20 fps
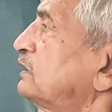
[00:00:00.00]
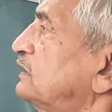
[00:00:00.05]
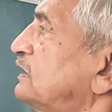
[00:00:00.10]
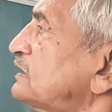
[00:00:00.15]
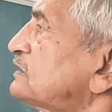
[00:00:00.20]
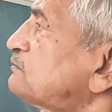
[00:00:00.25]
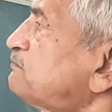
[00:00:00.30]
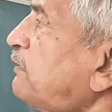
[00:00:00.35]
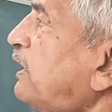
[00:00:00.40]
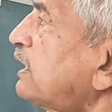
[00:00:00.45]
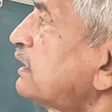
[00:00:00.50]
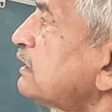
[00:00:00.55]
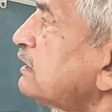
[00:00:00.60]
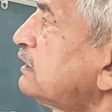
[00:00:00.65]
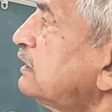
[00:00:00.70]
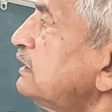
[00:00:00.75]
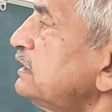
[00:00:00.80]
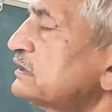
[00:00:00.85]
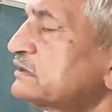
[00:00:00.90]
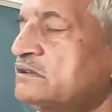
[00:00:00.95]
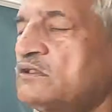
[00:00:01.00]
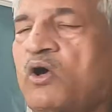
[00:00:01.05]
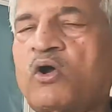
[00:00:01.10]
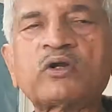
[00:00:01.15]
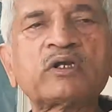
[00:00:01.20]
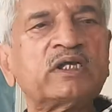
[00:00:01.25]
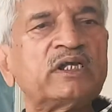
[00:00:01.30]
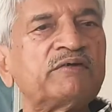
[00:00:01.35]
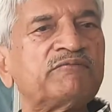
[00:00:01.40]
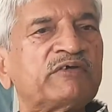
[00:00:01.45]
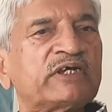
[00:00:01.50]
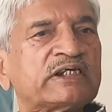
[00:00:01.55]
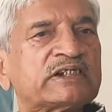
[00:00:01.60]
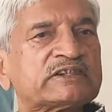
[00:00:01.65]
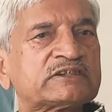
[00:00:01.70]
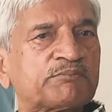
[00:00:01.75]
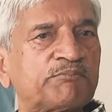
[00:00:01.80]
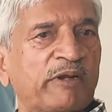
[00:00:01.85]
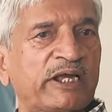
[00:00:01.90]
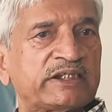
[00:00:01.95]
this particle is not leaving
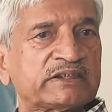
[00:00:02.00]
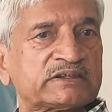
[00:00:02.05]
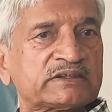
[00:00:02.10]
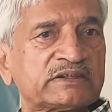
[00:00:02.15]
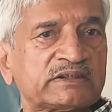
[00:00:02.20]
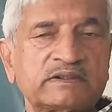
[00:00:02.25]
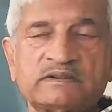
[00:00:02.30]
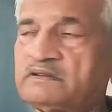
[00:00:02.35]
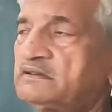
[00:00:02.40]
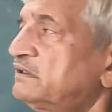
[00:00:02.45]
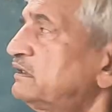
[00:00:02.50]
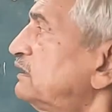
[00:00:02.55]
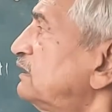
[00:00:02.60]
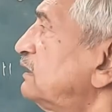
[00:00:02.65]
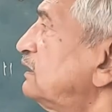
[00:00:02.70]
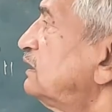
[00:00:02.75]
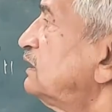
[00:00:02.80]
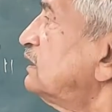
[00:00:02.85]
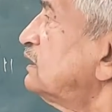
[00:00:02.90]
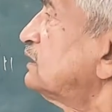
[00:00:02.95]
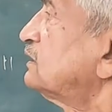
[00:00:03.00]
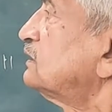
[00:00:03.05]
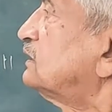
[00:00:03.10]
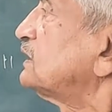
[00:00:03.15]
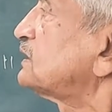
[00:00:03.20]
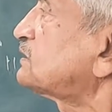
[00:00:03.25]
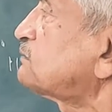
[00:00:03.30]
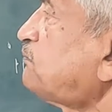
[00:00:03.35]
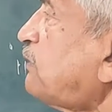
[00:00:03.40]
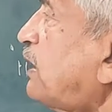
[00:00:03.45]
its place. This